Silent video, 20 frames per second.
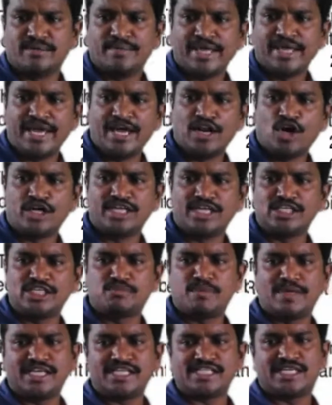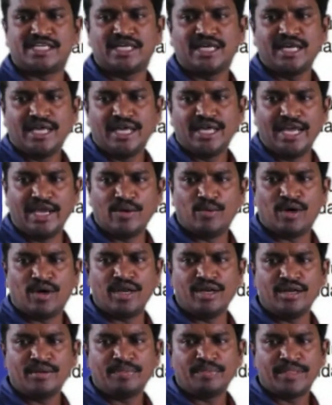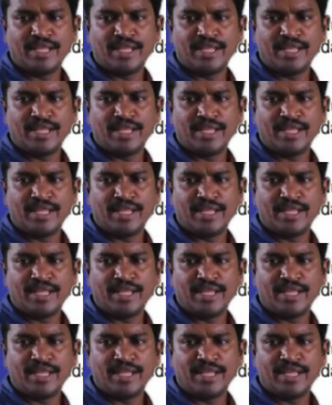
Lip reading: A0 is placed, A1,